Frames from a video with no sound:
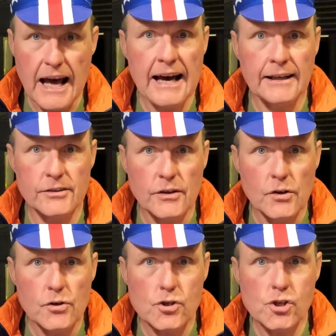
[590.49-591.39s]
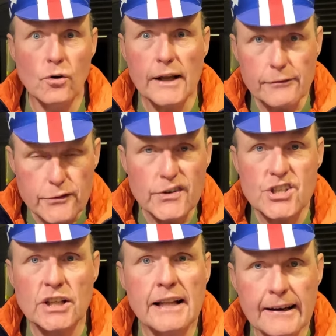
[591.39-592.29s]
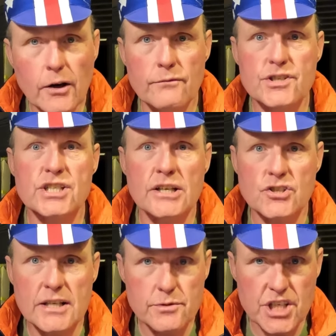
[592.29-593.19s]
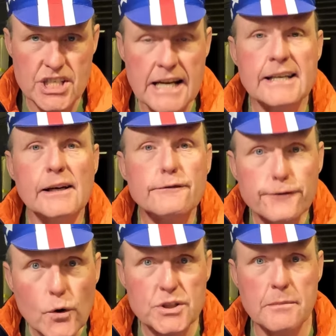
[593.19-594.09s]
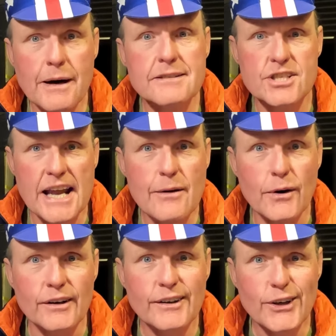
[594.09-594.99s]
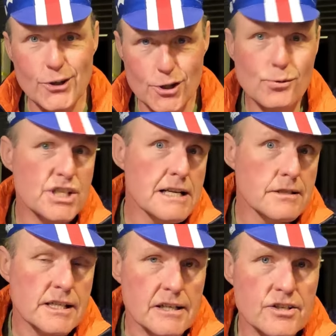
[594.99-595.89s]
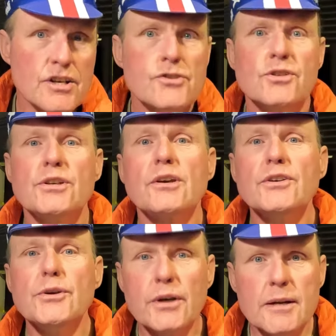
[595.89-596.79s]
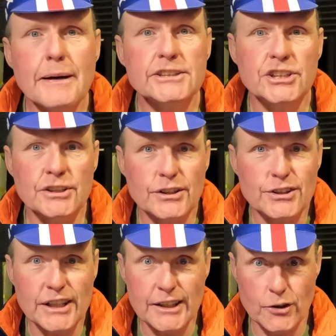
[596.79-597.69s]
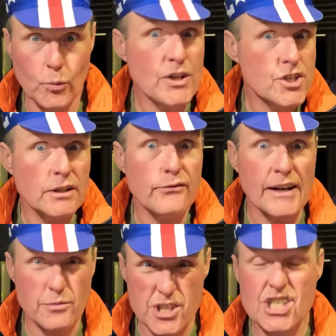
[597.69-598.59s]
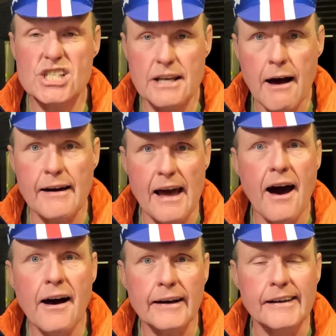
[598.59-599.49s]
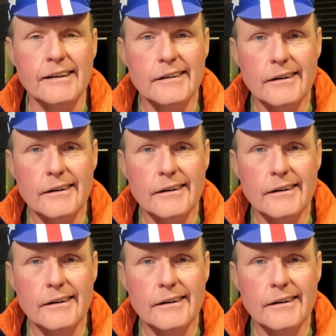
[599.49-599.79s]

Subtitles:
And shortly after finishing that conversation, I was descending at 40 miles an hour. at 2 Celsius. So you can imagine that the wind chill effect was sky high.